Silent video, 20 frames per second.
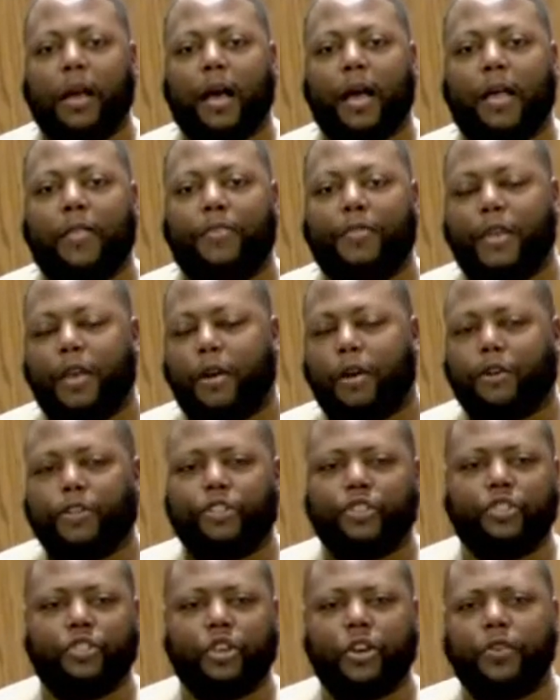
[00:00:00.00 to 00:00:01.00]
there are
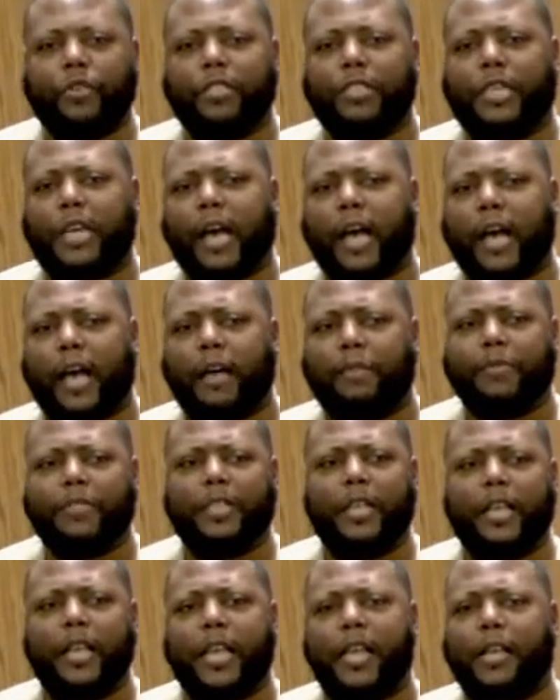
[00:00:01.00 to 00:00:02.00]
certain times
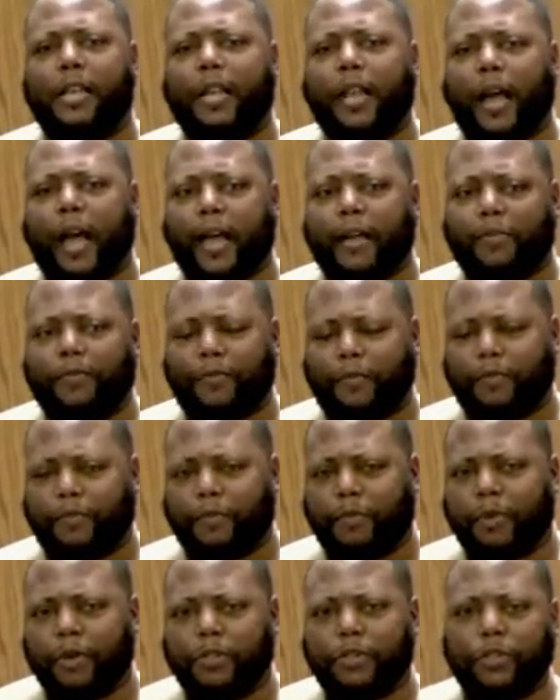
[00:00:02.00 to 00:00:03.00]
in life
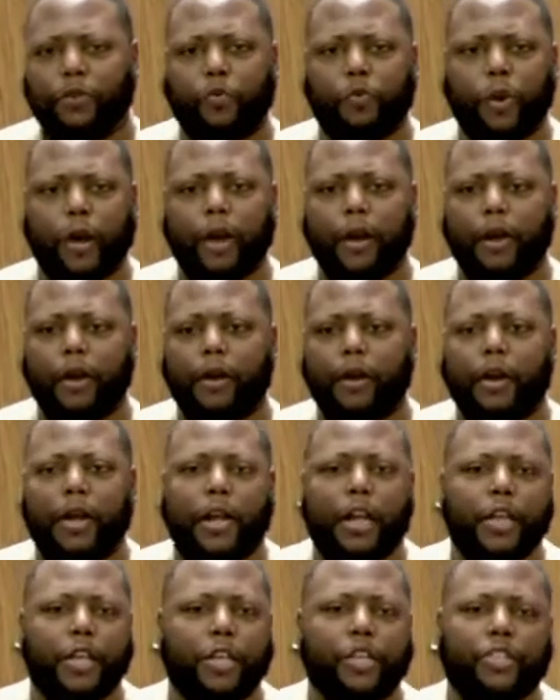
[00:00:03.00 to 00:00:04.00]
to where
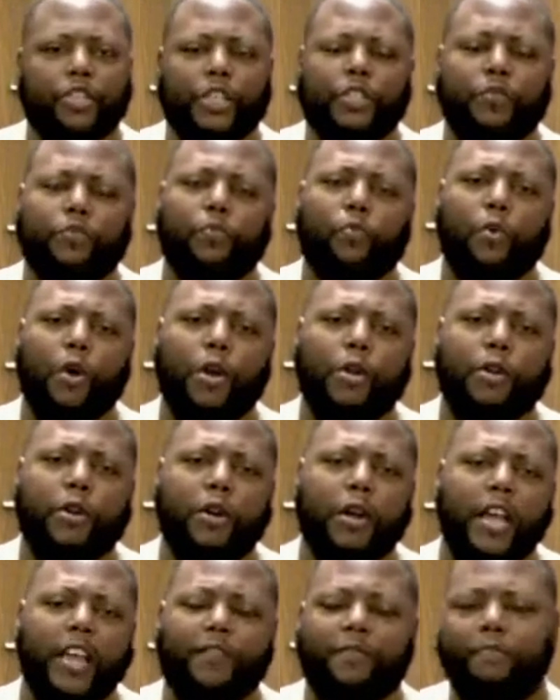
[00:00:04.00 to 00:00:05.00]
you just wonder
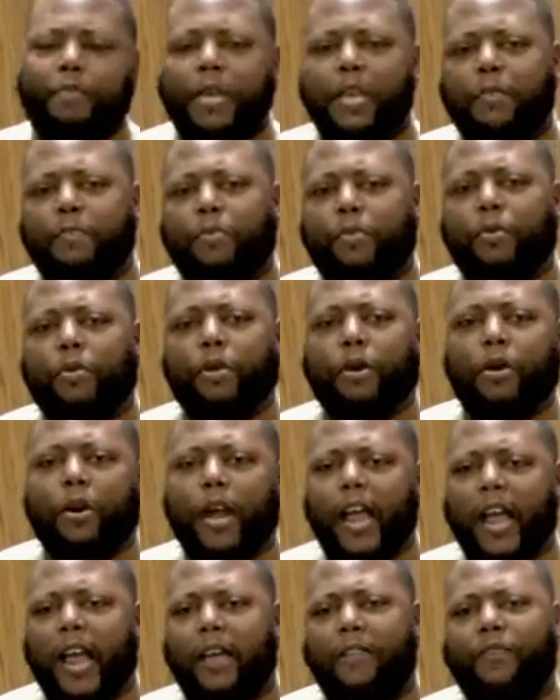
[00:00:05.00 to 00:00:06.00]
if people are
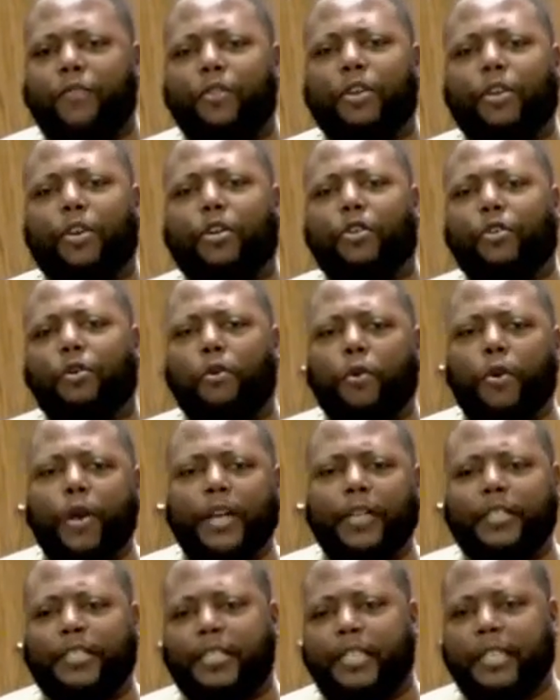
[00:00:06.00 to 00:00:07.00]
ever going
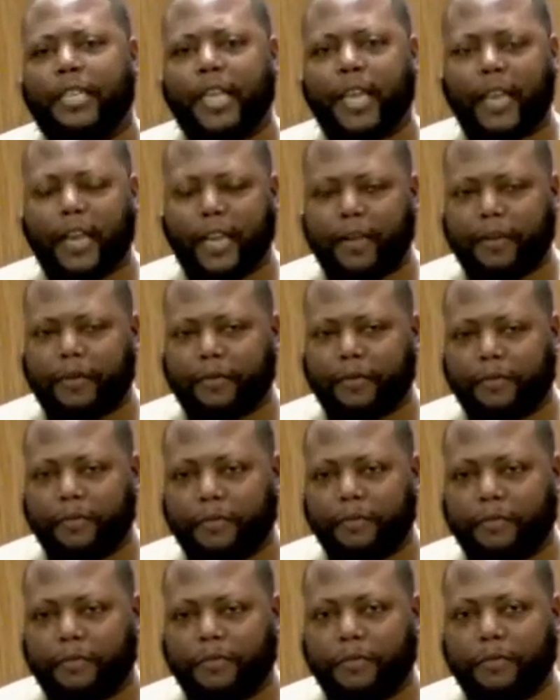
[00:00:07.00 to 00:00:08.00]
to get it.
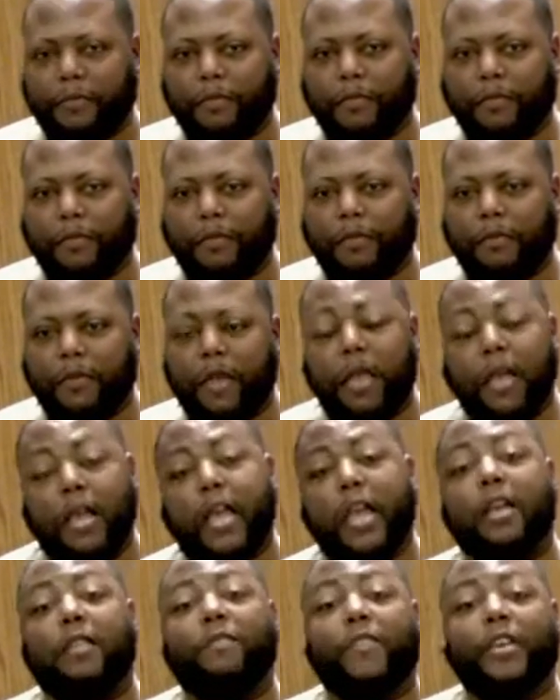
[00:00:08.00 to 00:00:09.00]
And
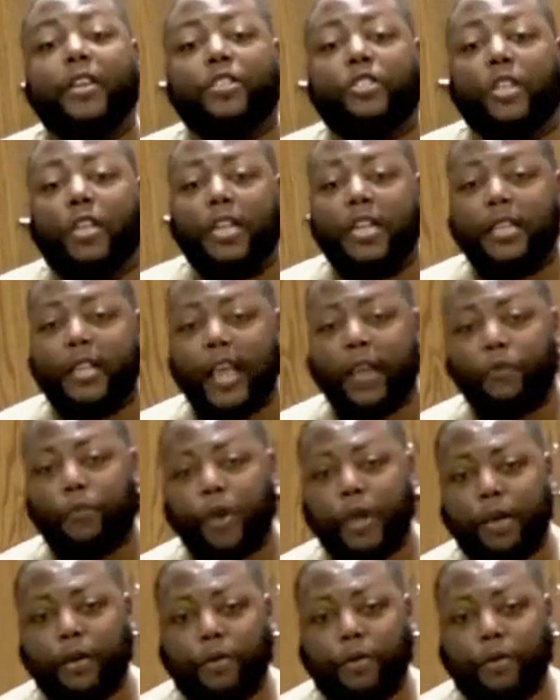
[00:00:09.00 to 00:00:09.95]
eventually they will.